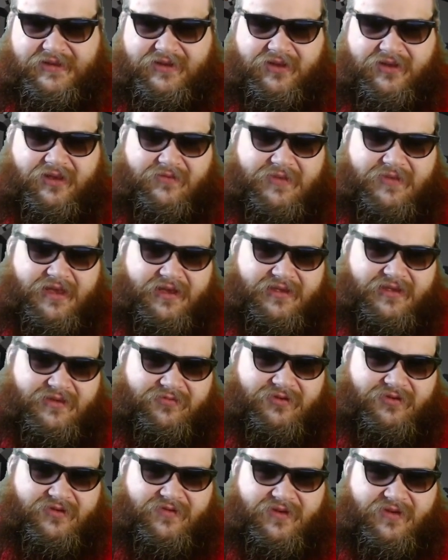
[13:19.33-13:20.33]
Callbacks to
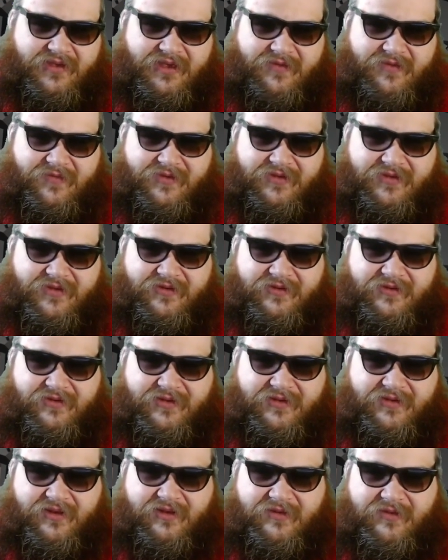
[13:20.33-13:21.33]
previous
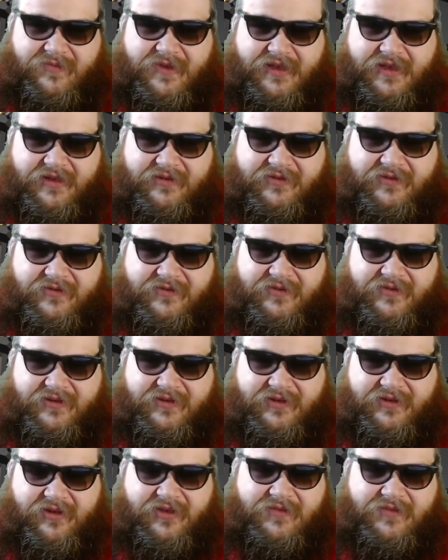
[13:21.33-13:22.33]
episodes. Calls back
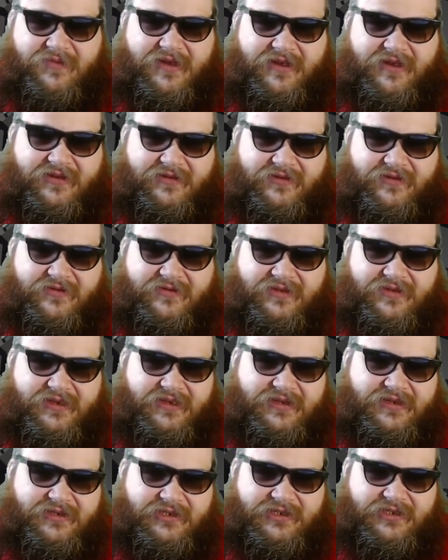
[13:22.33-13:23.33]
to
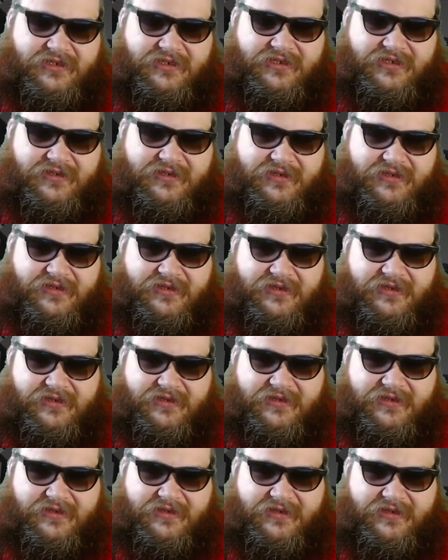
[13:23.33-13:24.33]
TNG,
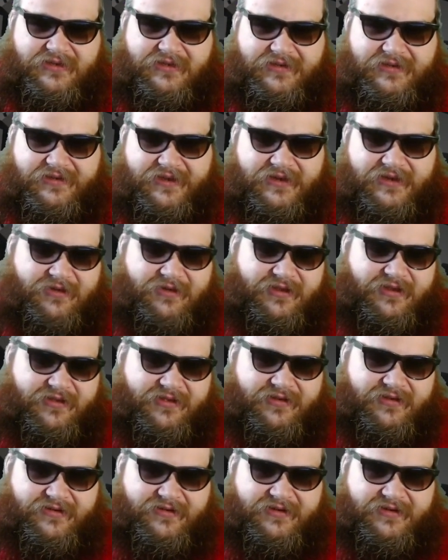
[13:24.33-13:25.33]
the animated
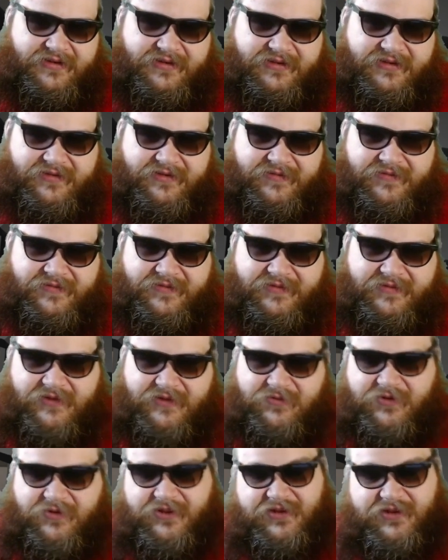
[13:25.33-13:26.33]
series. I
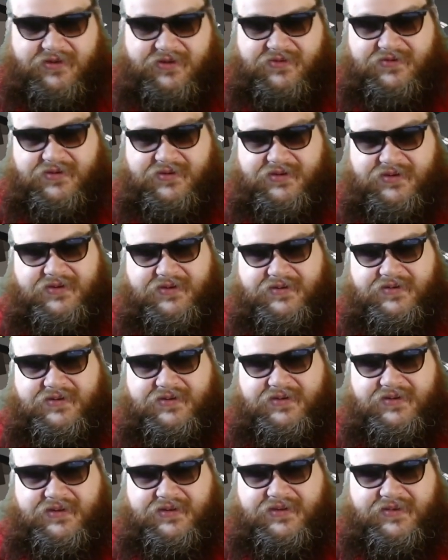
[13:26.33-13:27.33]
won't get into it here.
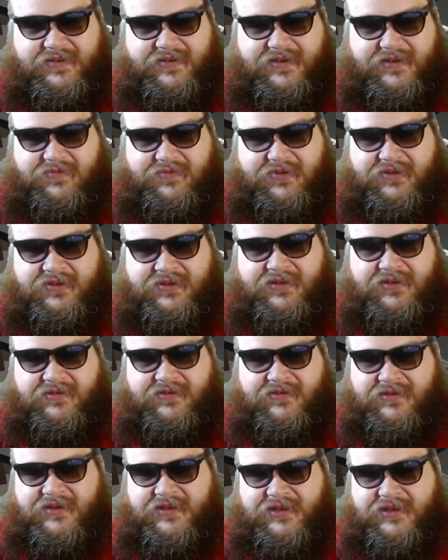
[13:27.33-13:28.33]
It's not a big
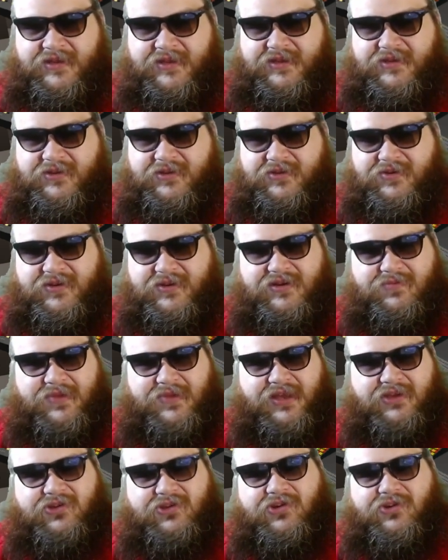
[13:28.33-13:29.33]
deal. You can
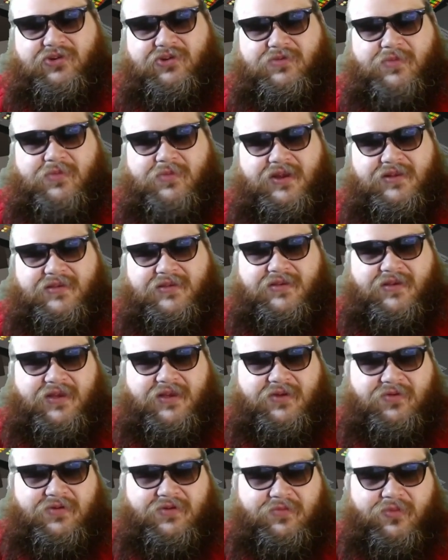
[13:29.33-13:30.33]
imagine in your mind's
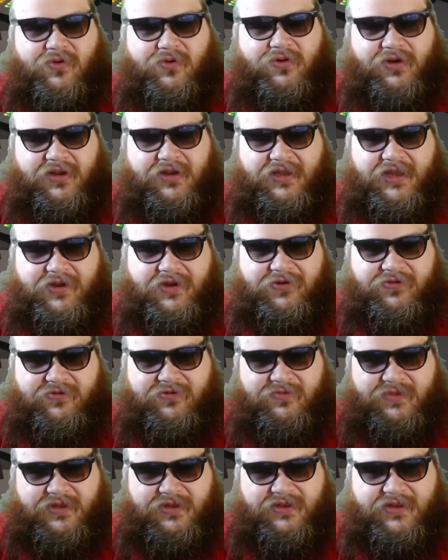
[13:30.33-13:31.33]
eye what a Borg encounter
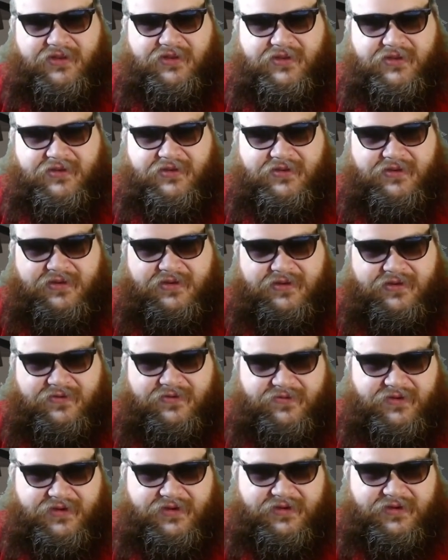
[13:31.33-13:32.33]
would be like,
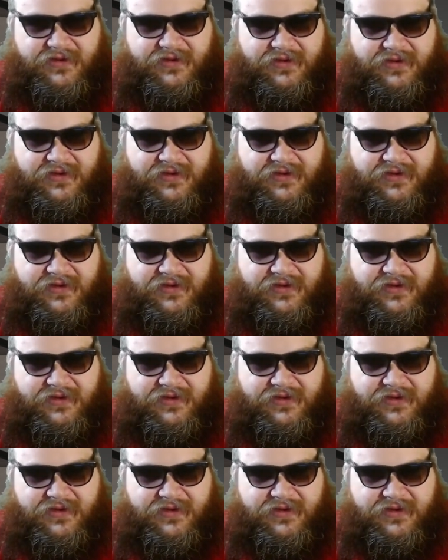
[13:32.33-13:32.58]
right?